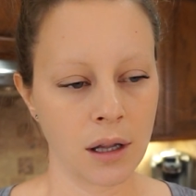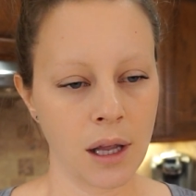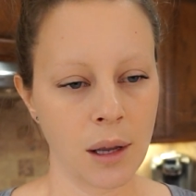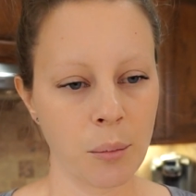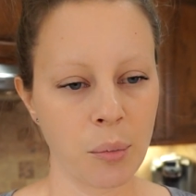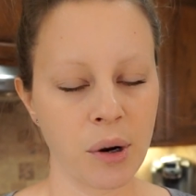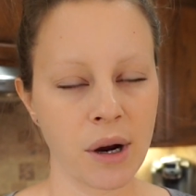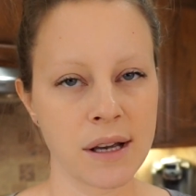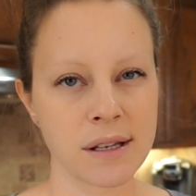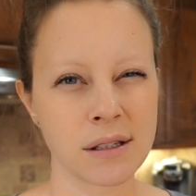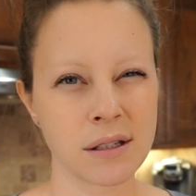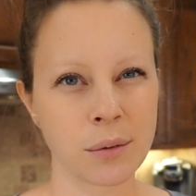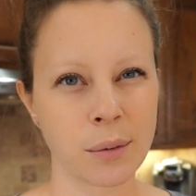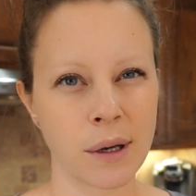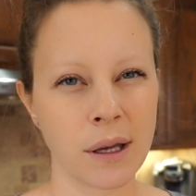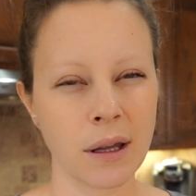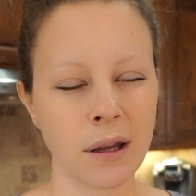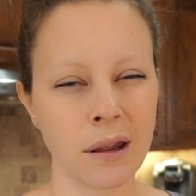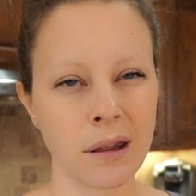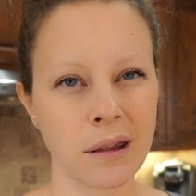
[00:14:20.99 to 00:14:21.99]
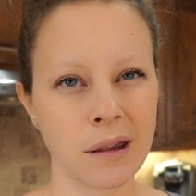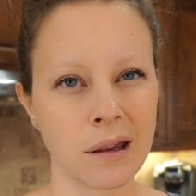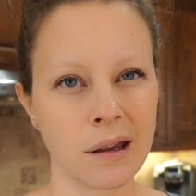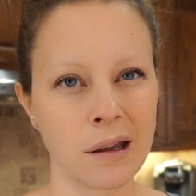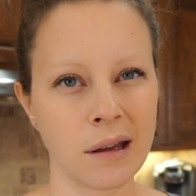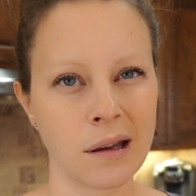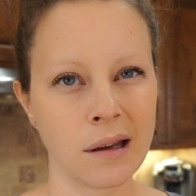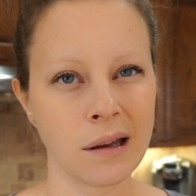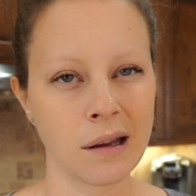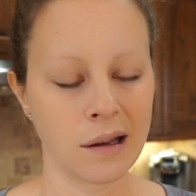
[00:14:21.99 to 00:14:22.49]
impressed with.
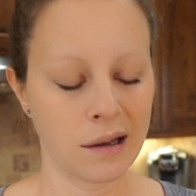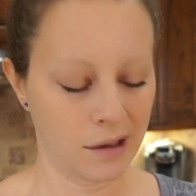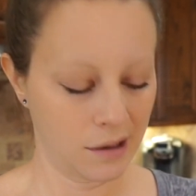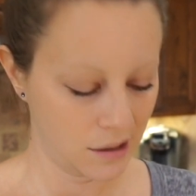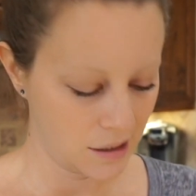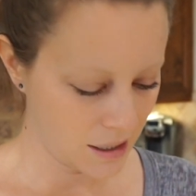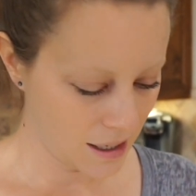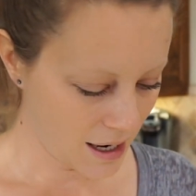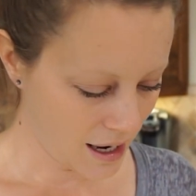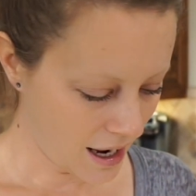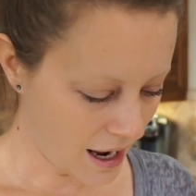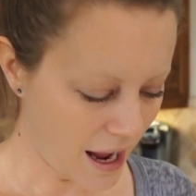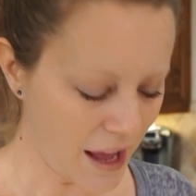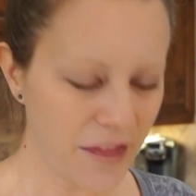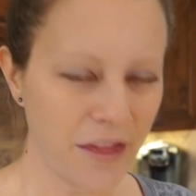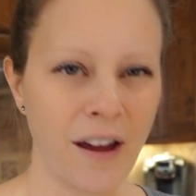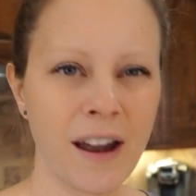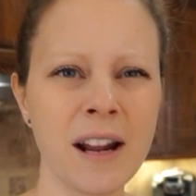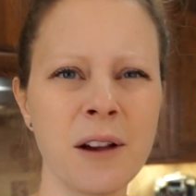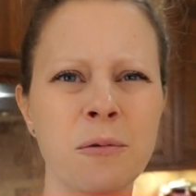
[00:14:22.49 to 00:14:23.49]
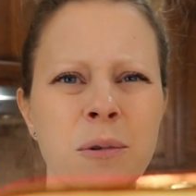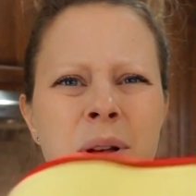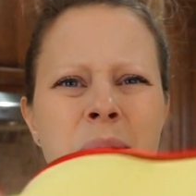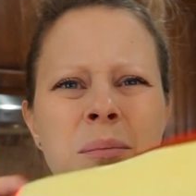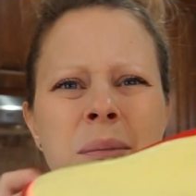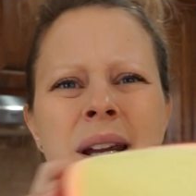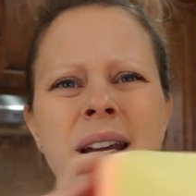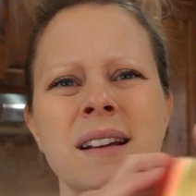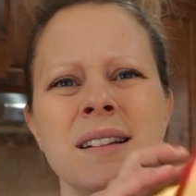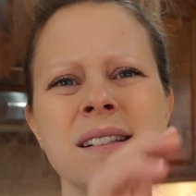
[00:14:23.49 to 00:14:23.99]
I thought I
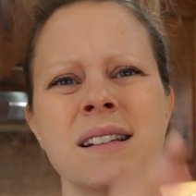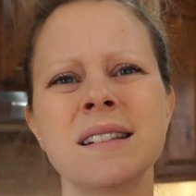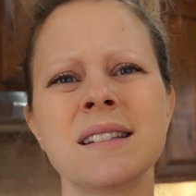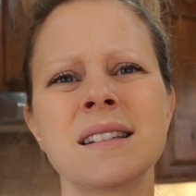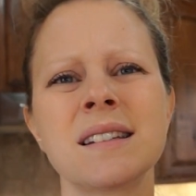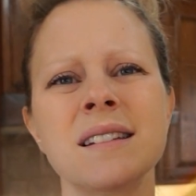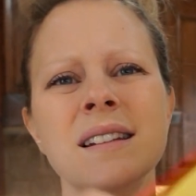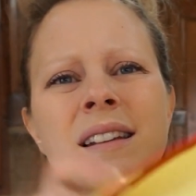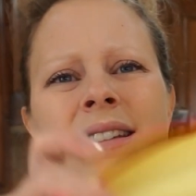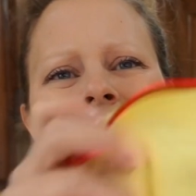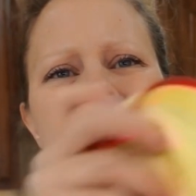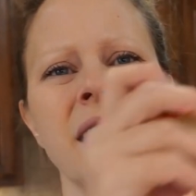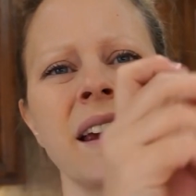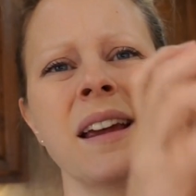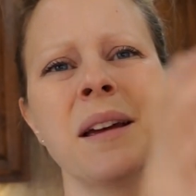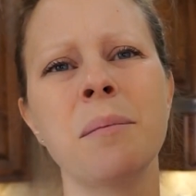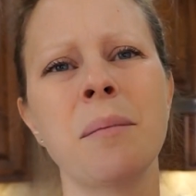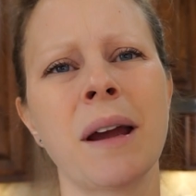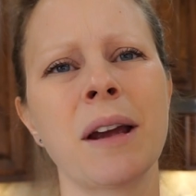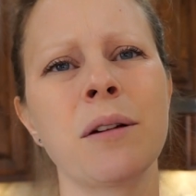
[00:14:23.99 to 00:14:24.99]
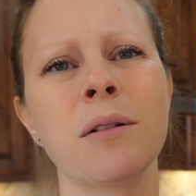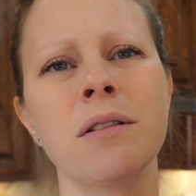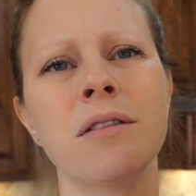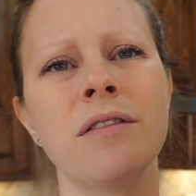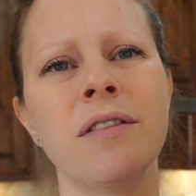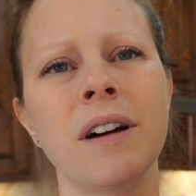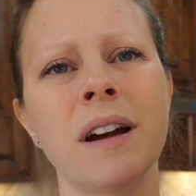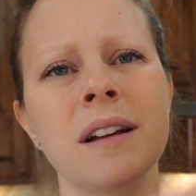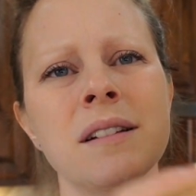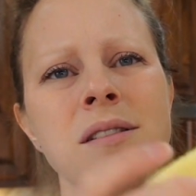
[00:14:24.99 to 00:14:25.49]
wouldn't be because it's like
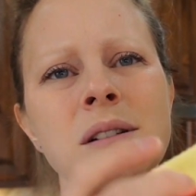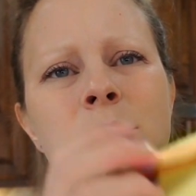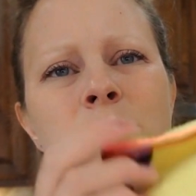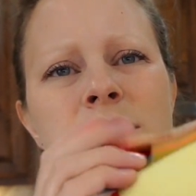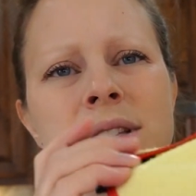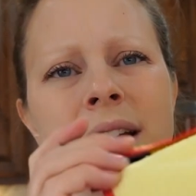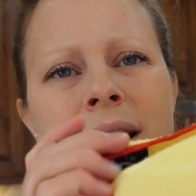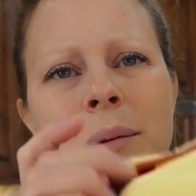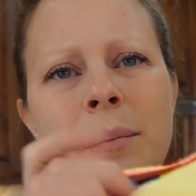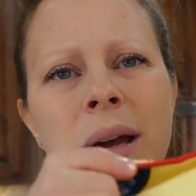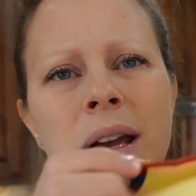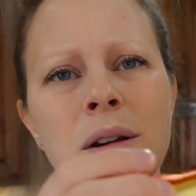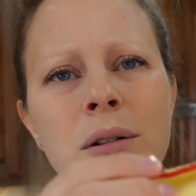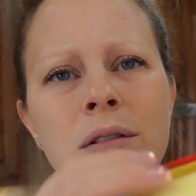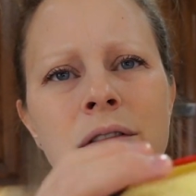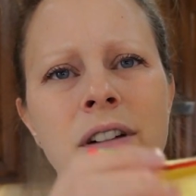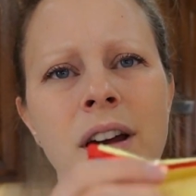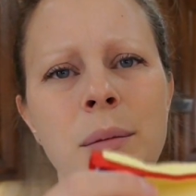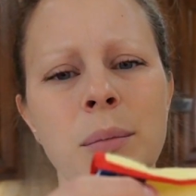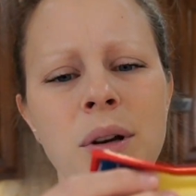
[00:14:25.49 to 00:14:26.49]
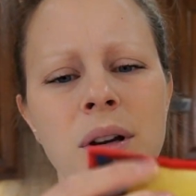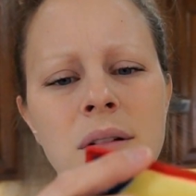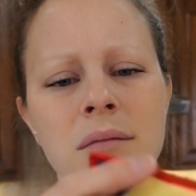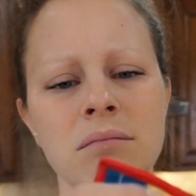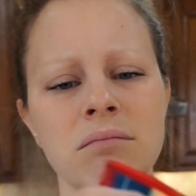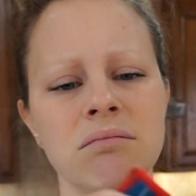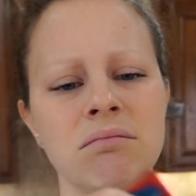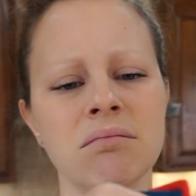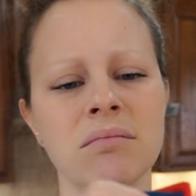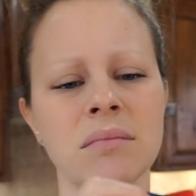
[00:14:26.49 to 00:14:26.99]
it's almost like a microfiber.
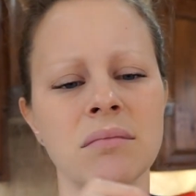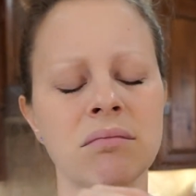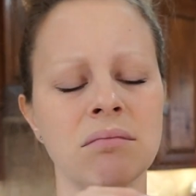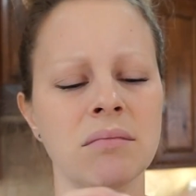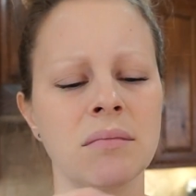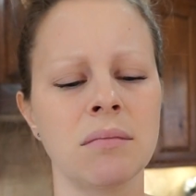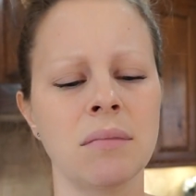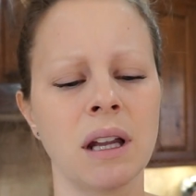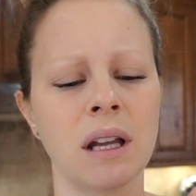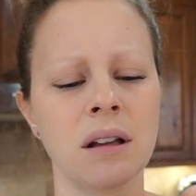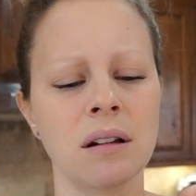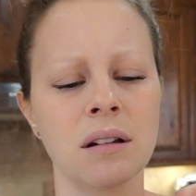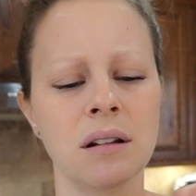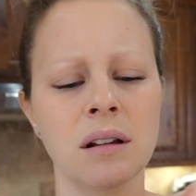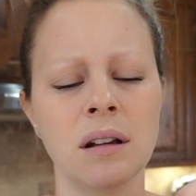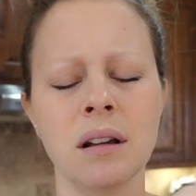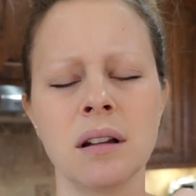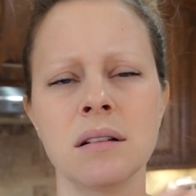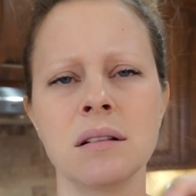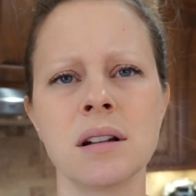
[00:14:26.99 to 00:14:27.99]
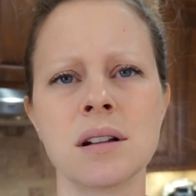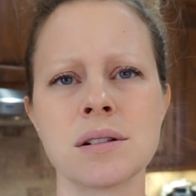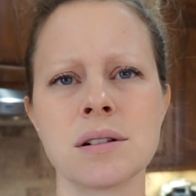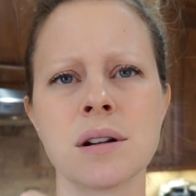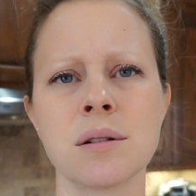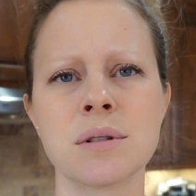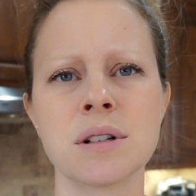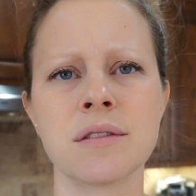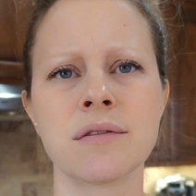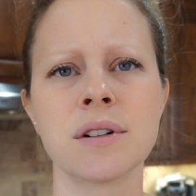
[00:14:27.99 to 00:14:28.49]
I'm like, there's
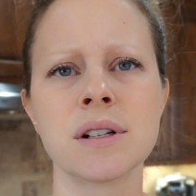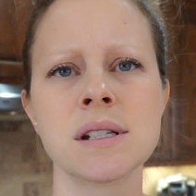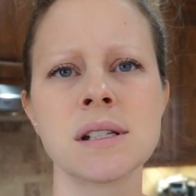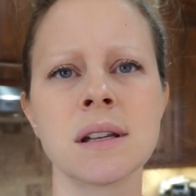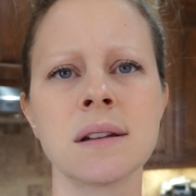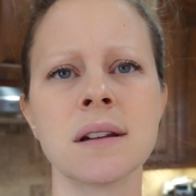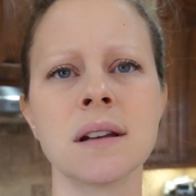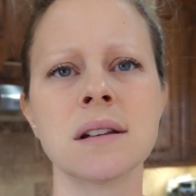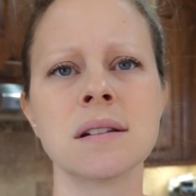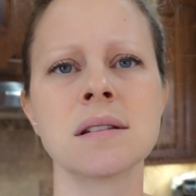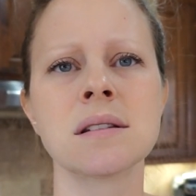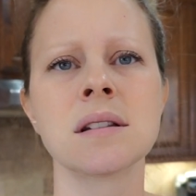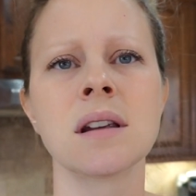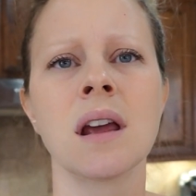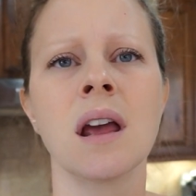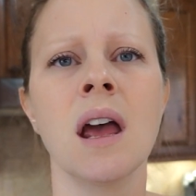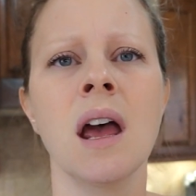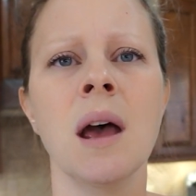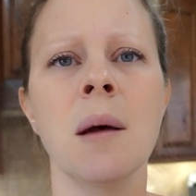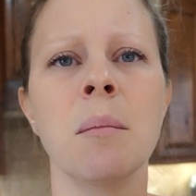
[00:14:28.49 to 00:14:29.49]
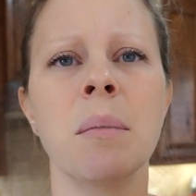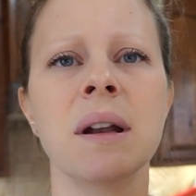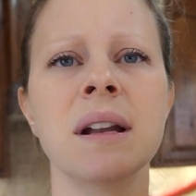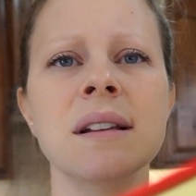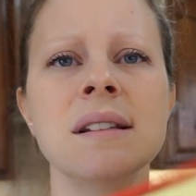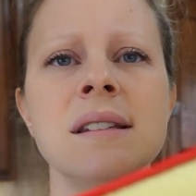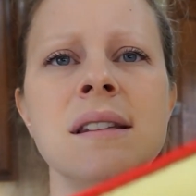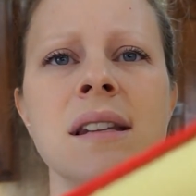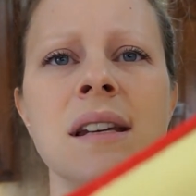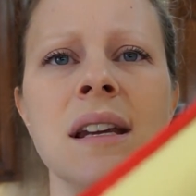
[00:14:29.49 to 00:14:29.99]
no difference in this. But
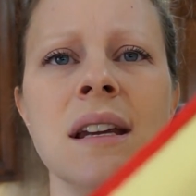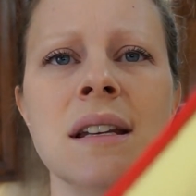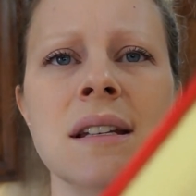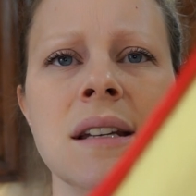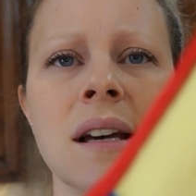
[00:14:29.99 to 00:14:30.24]
it's the